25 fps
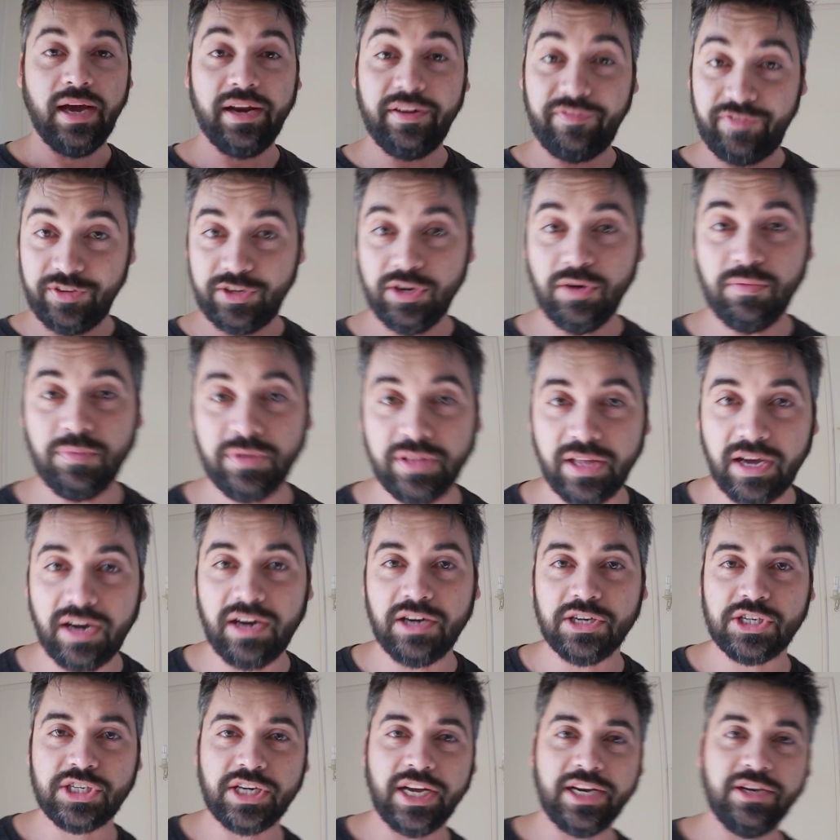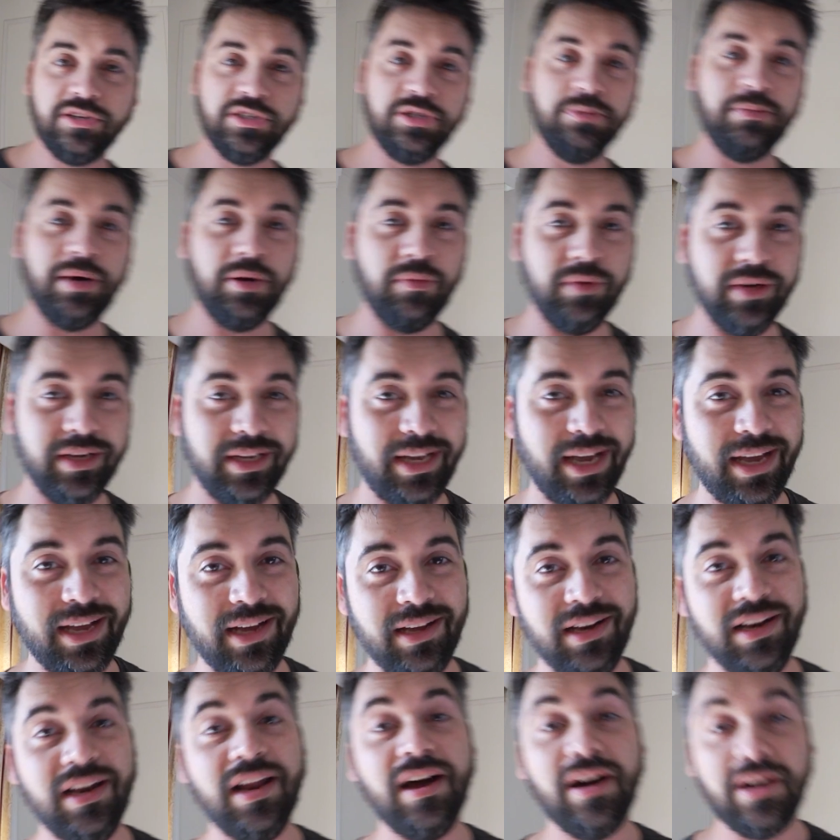And if you don't want the harsh shadows, you might want to get
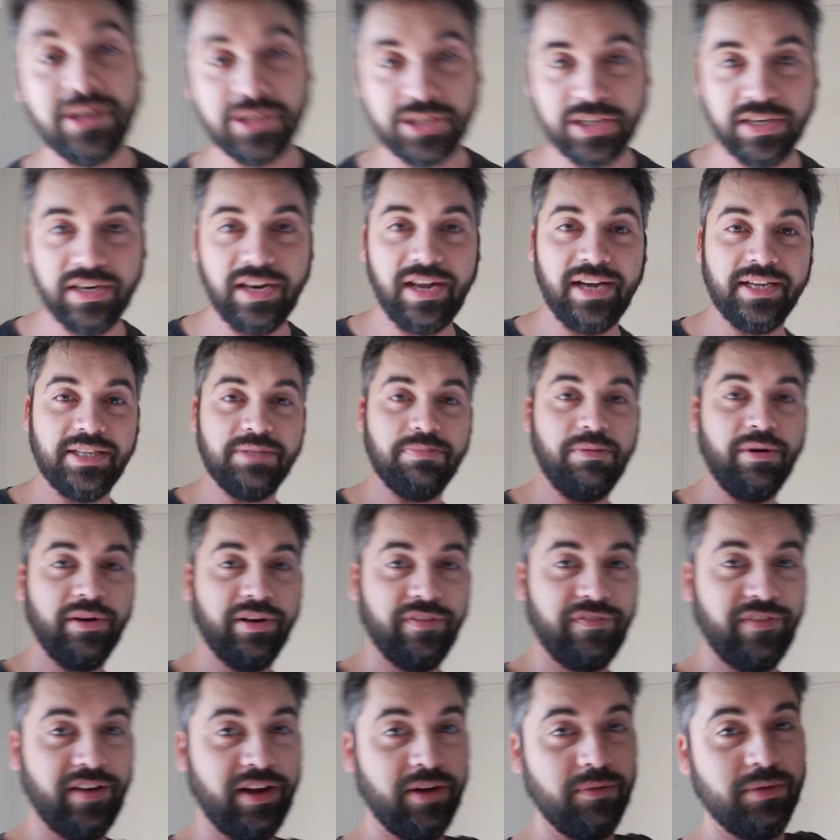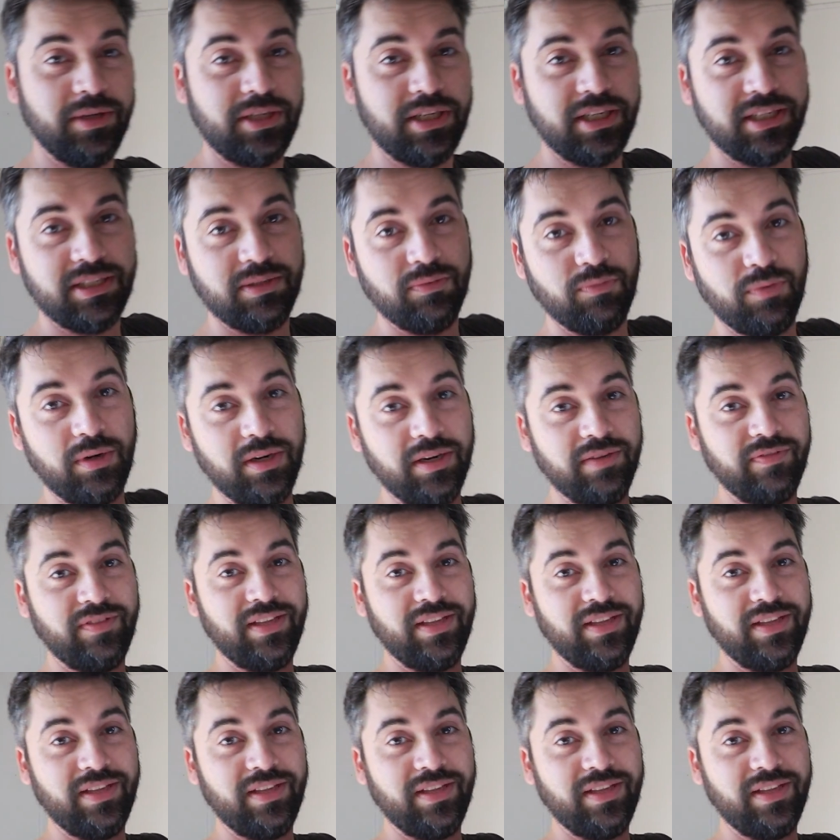a larger light modifier, which is one of